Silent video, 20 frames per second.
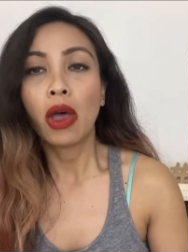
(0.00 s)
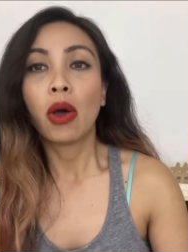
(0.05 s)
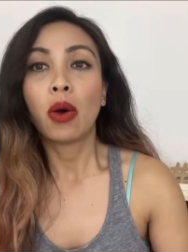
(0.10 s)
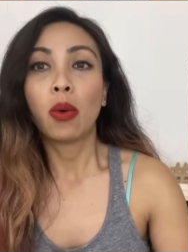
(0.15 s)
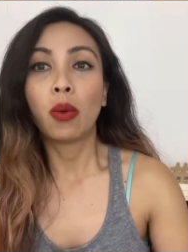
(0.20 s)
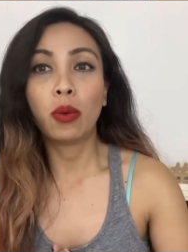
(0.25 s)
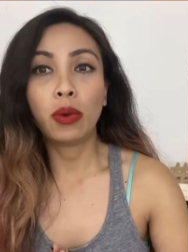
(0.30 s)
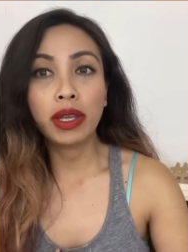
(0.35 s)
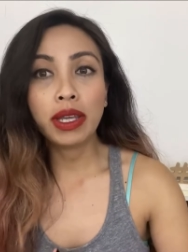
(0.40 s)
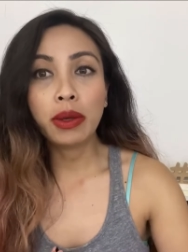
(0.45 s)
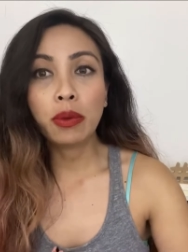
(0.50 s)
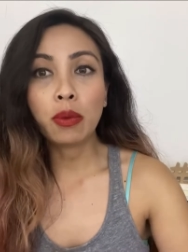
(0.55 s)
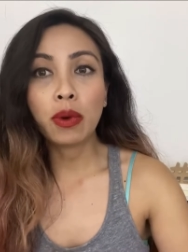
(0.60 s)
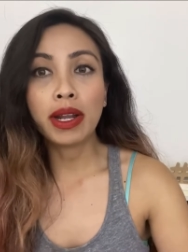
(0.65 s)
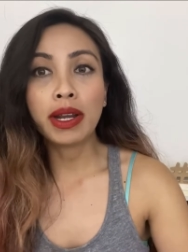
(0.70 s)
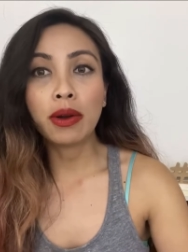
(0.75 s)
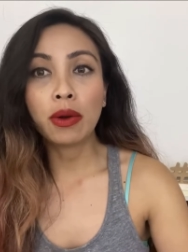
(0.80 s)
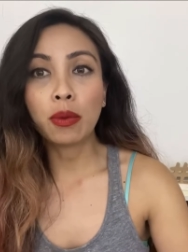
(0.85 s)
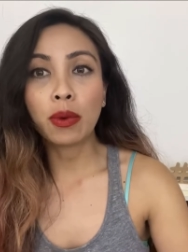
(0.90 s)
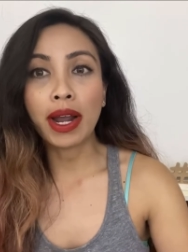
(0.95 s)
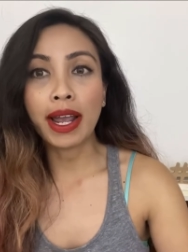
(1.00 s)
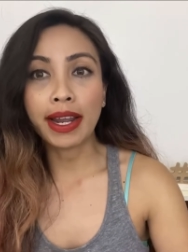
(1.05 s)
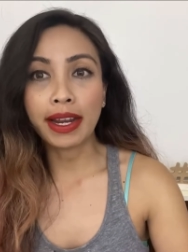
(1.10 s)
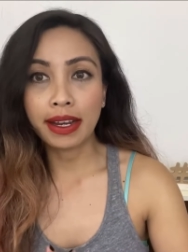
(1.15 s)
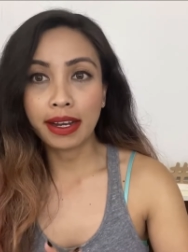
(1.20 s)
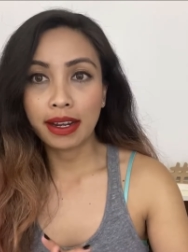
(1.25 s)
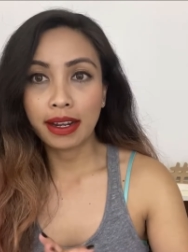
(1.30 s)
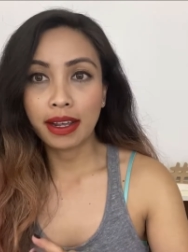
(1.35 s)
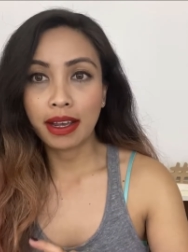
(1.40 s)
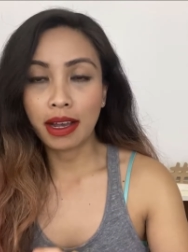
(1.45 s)
We want to
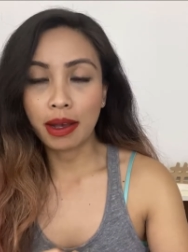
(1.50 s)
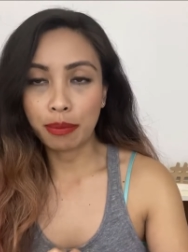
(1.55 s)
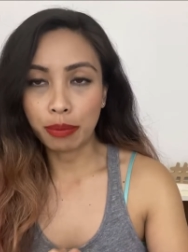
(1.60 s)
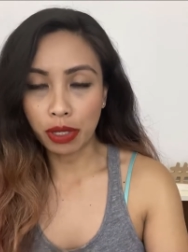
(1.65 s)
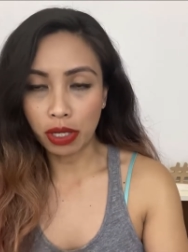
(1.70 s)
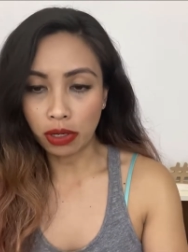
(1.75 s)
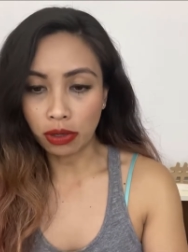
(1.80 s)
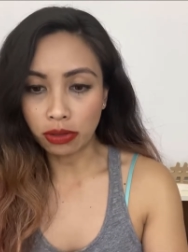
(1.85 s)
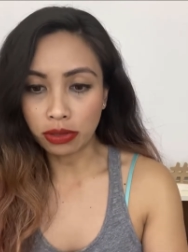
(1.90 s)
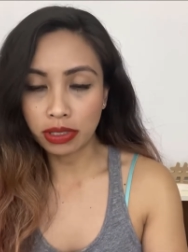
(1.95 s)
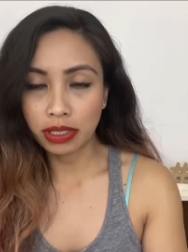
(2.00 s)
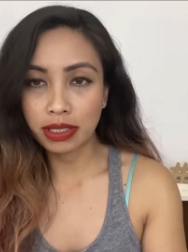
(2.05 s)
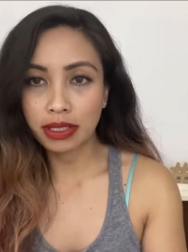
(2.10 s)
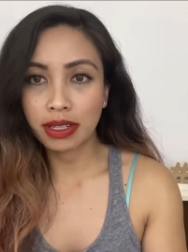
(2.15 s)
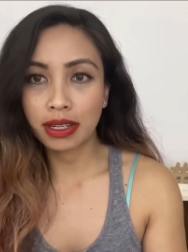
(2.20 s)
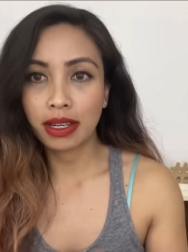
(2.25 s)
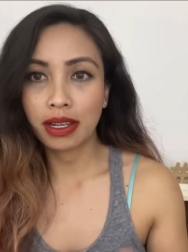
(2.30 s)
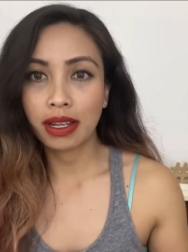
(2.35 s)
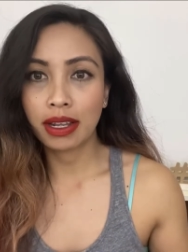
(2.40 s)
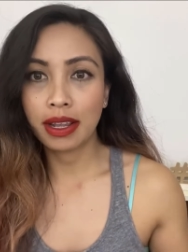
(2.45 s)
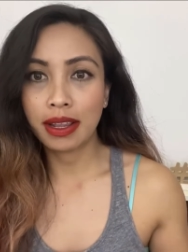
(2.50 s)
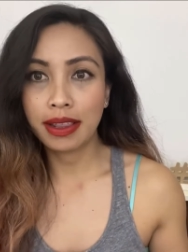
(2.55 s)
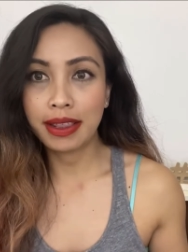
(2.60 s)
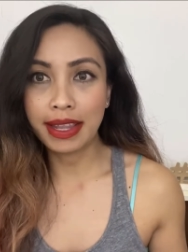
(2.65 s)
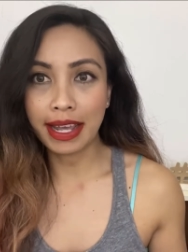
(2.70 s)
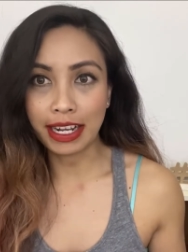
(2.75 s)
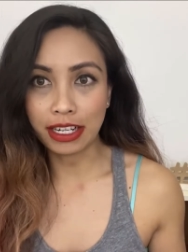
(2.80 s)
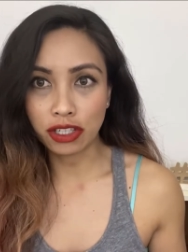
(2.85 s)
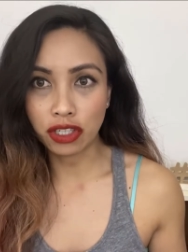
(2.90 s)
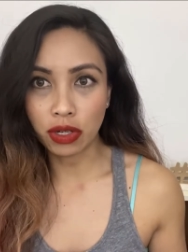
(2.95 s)
write a post
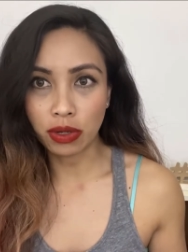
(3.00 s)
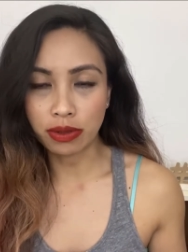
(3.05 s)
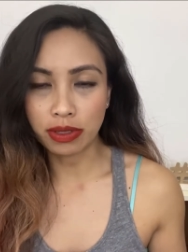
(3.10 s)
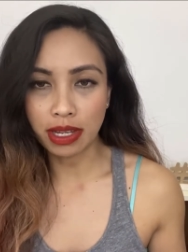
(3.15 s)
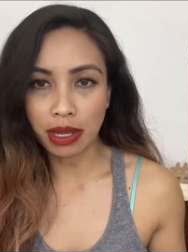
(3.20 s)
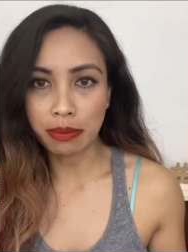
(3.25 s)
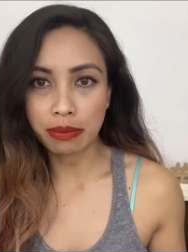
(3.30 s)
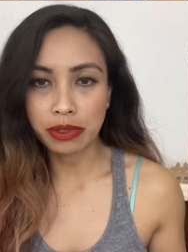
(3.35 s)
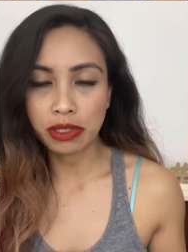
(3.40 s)
that shows up.